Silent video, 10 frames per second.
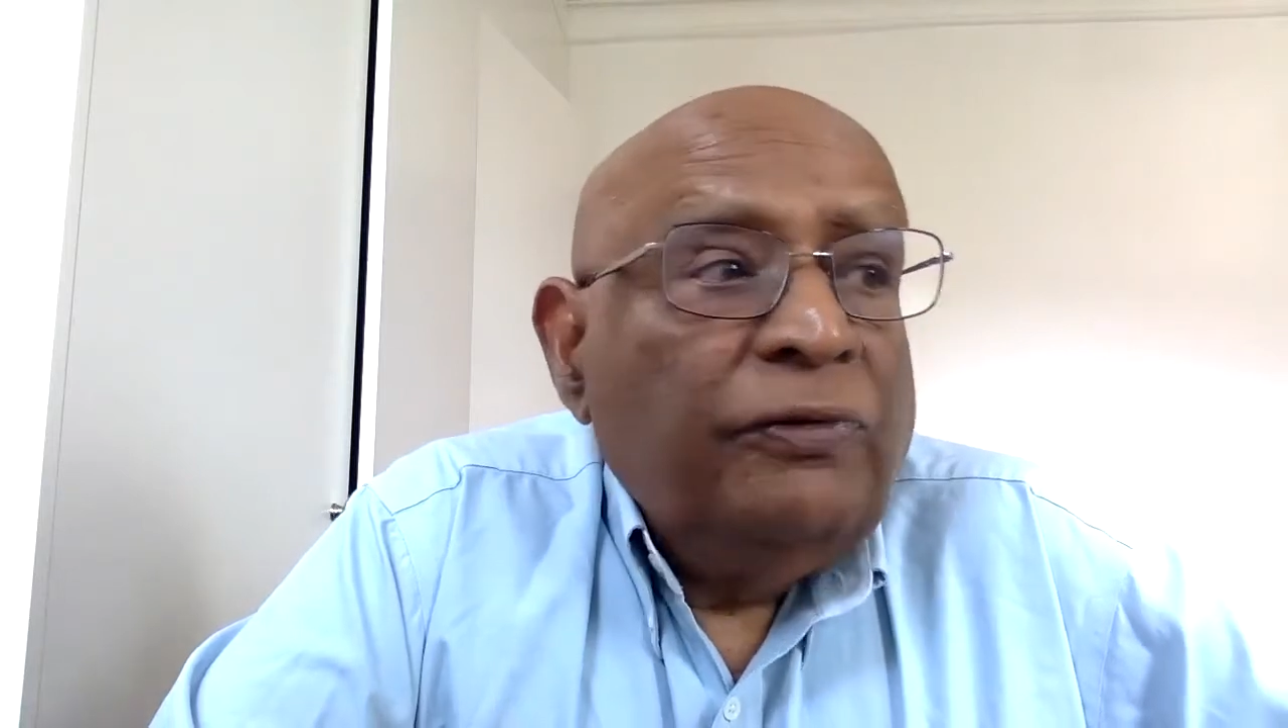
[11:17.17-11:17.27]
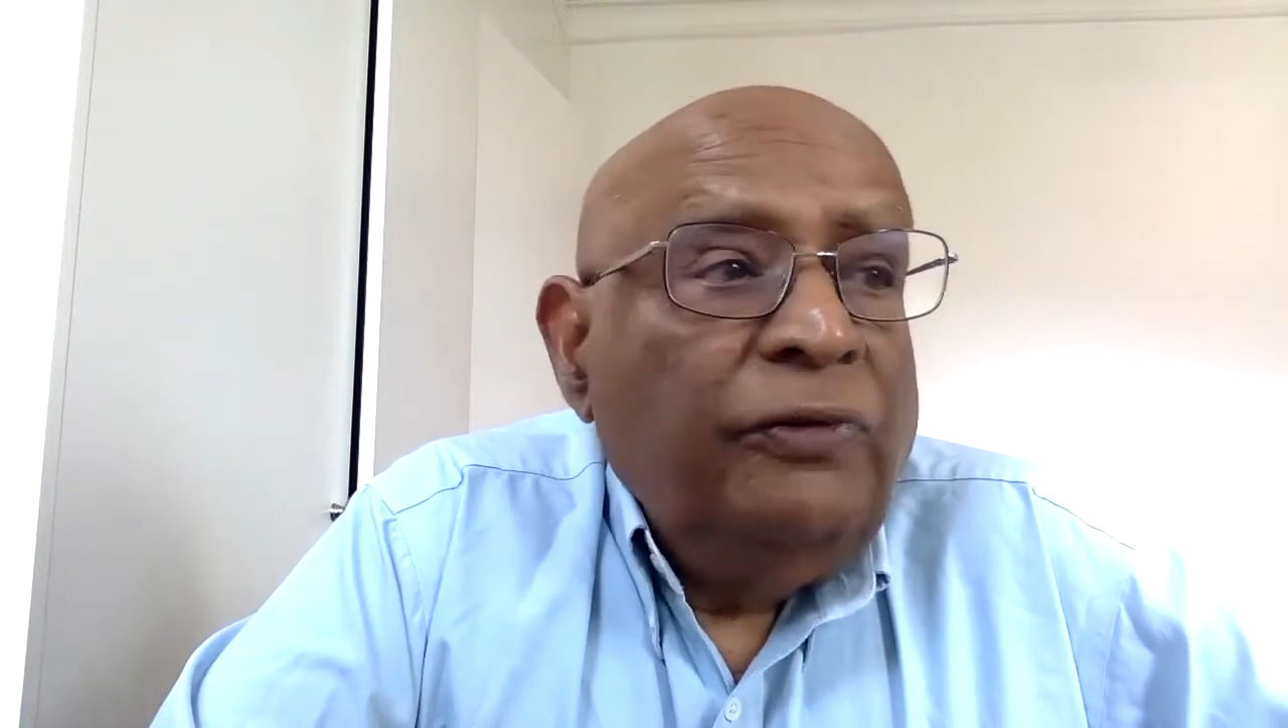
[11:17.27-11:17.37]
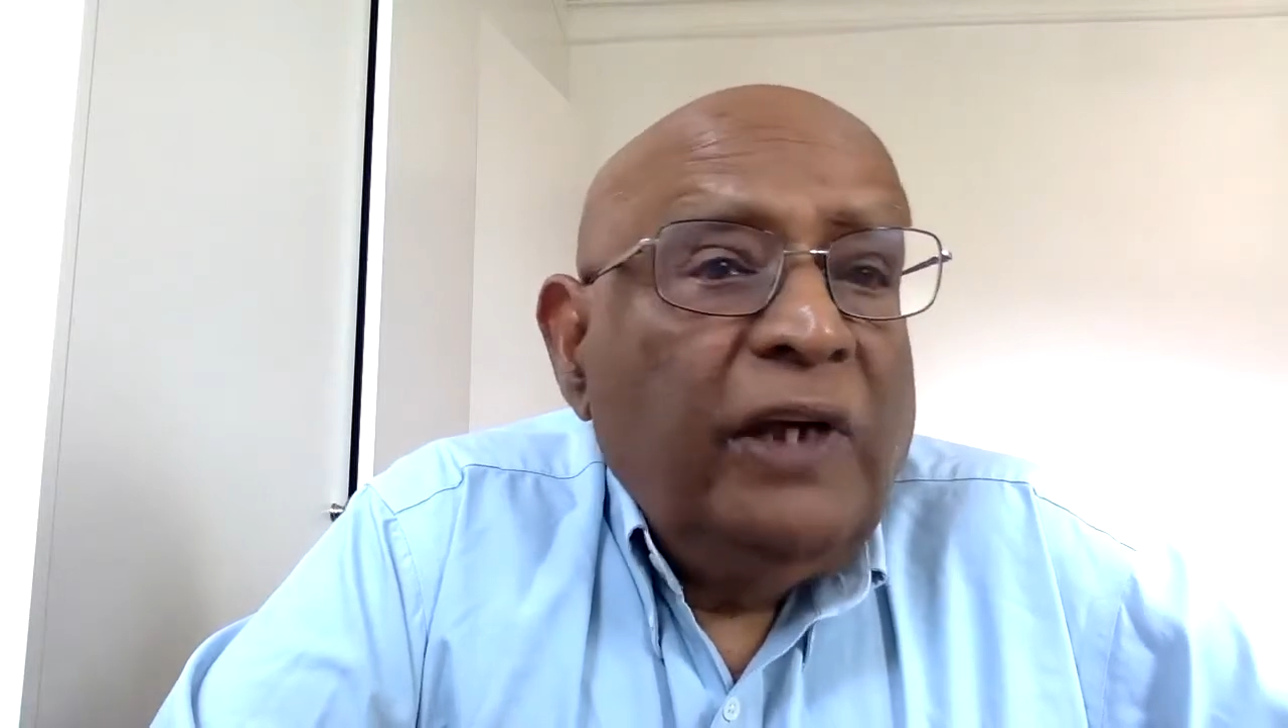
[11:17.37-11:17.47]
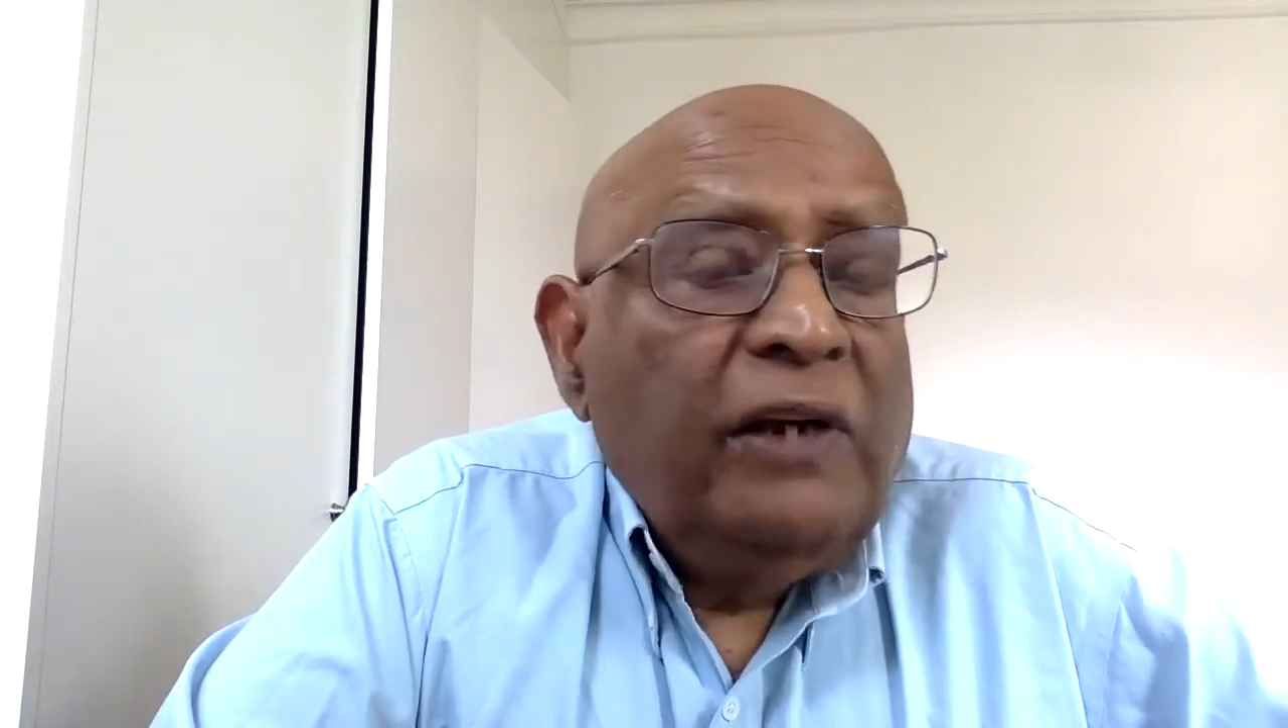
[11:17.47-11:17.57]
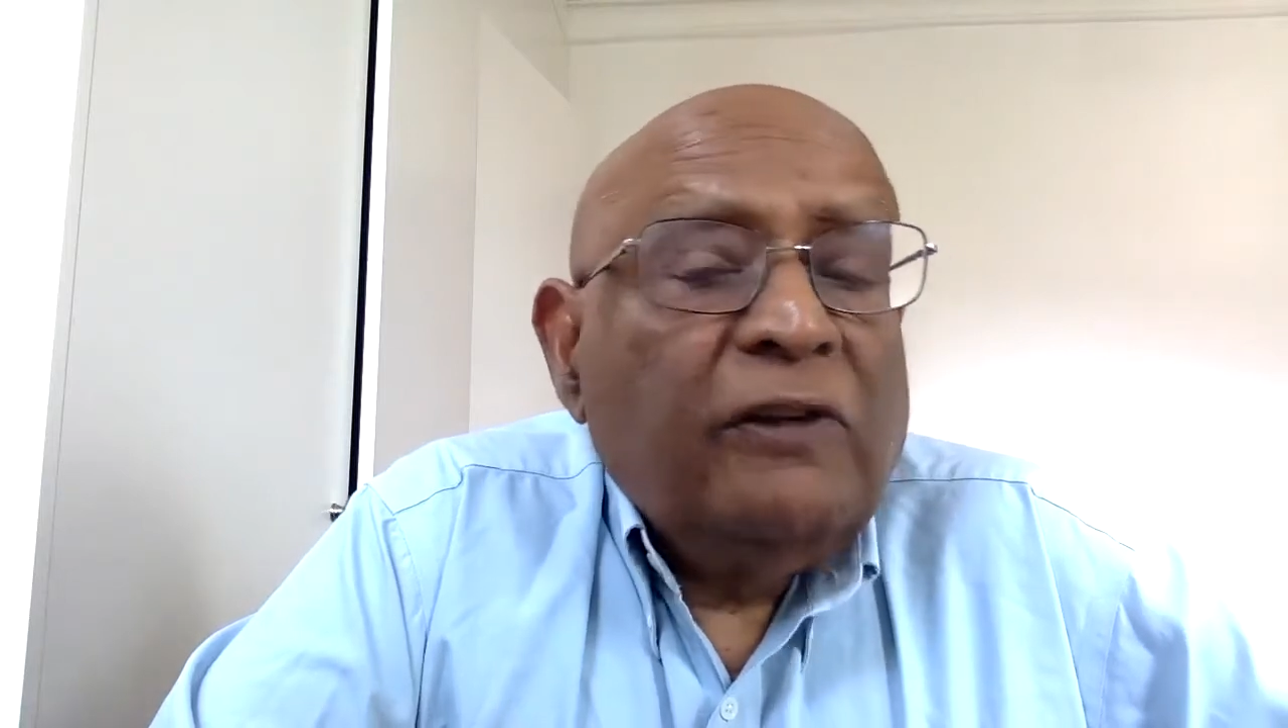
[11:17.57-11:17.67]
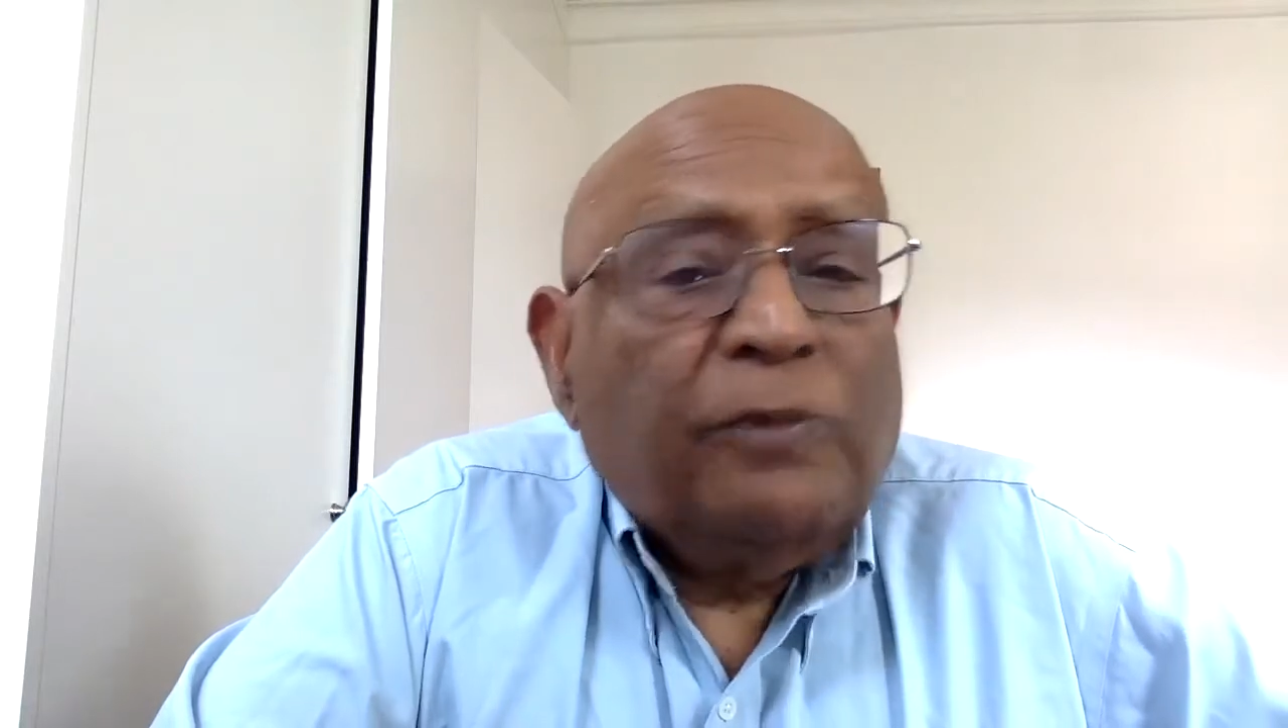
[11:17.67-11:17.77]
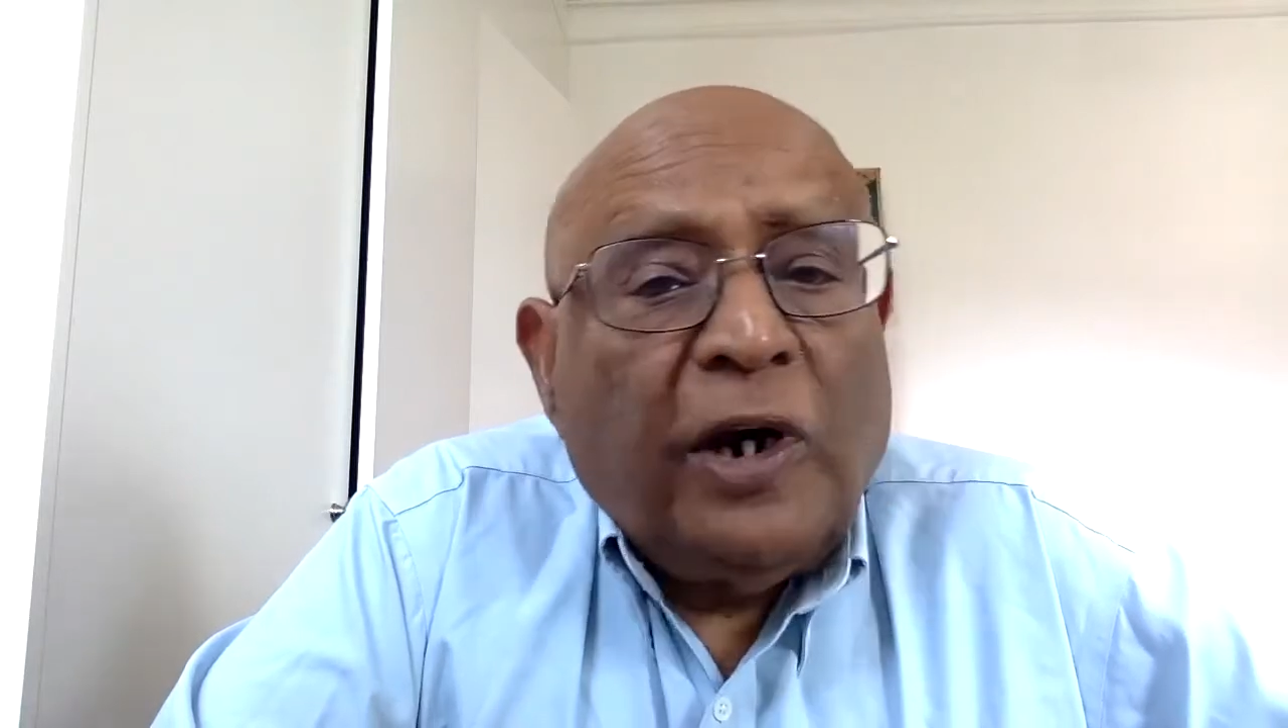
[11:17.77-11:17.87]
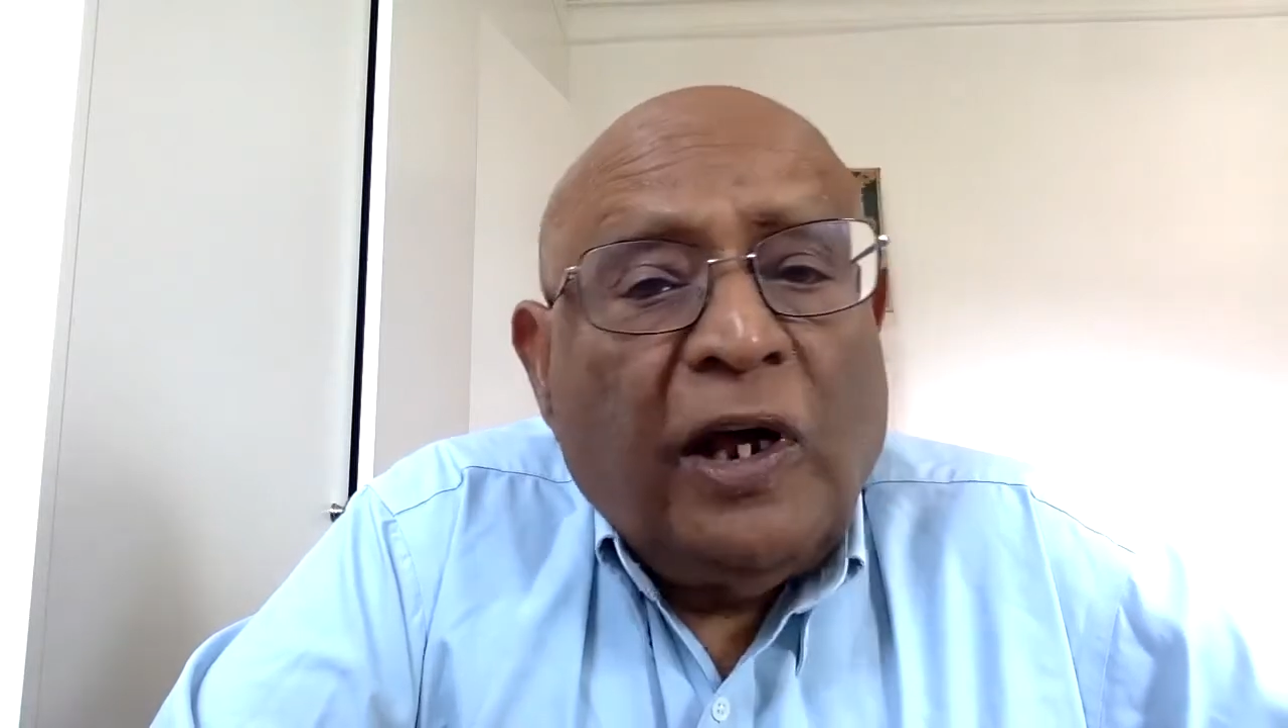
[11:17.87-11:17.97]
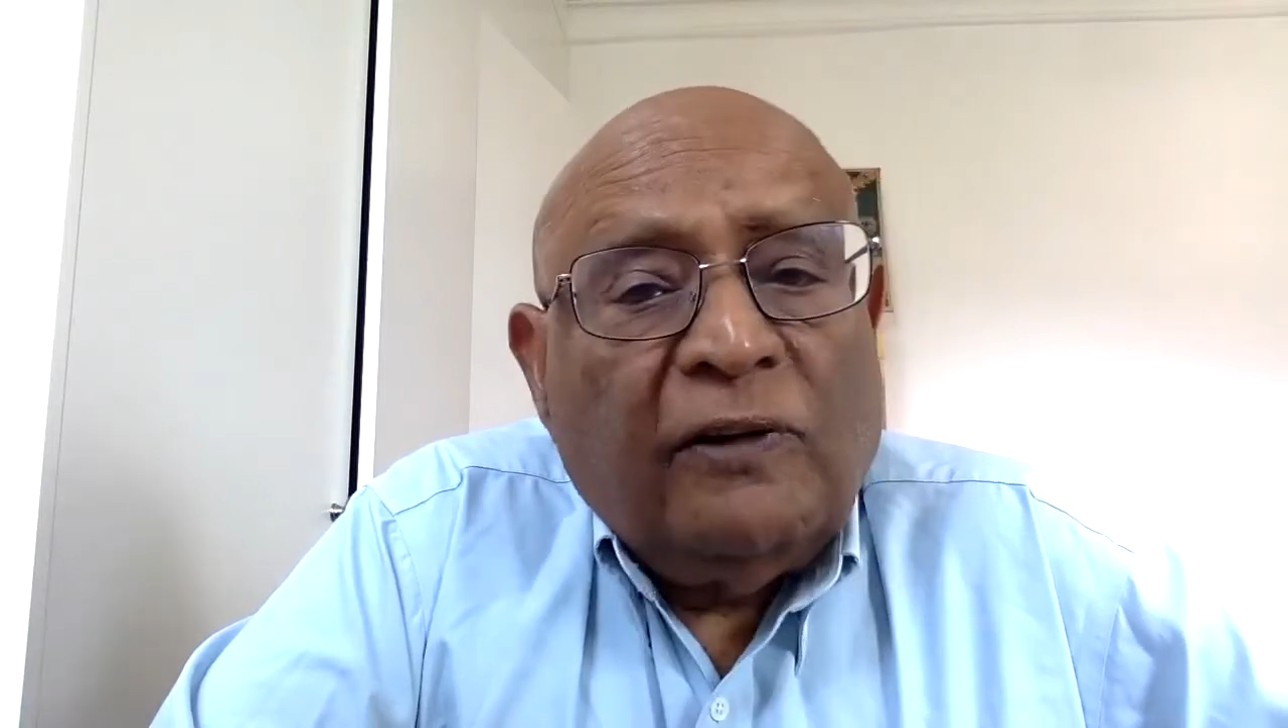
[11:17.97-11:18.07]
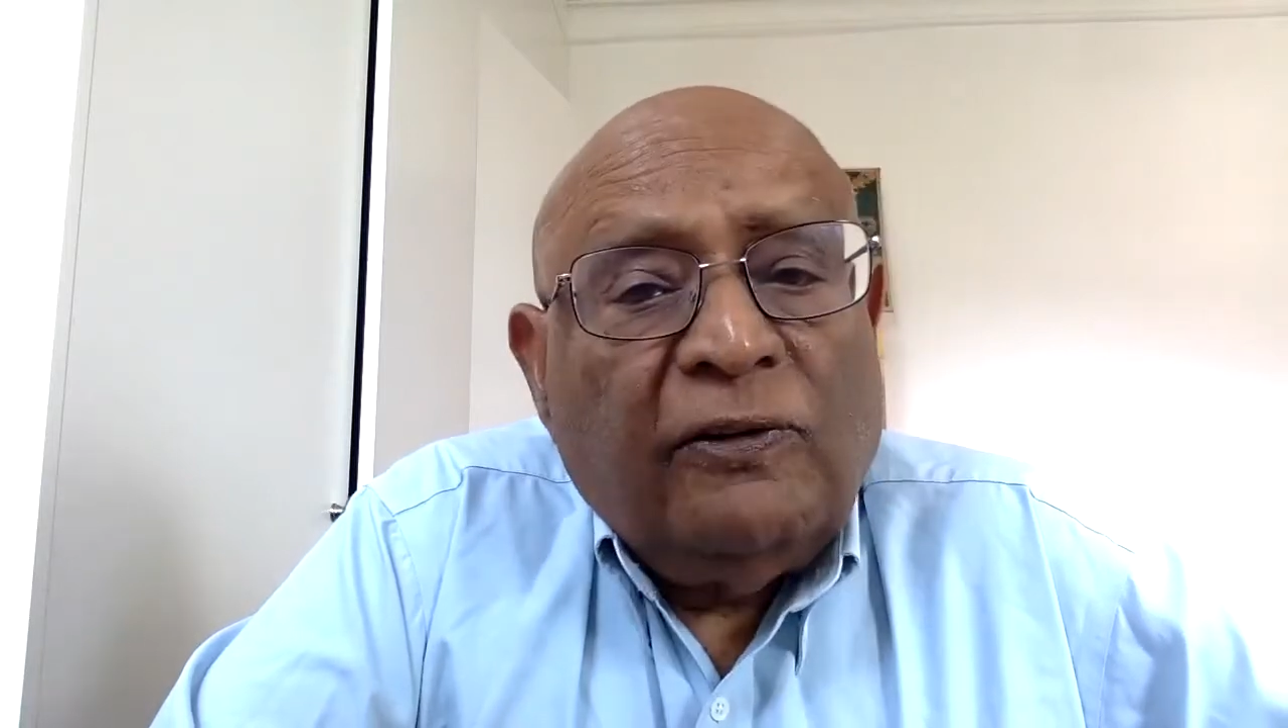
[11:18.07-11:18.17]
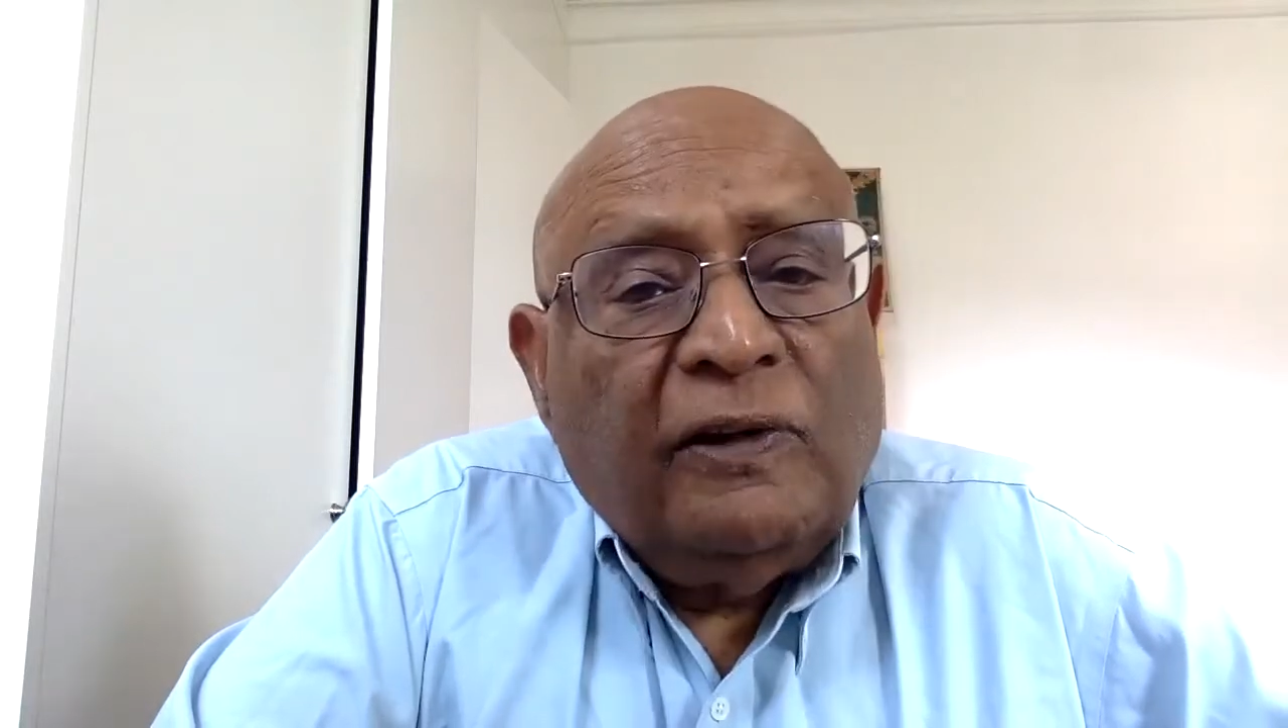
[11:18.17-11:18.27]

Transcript: various products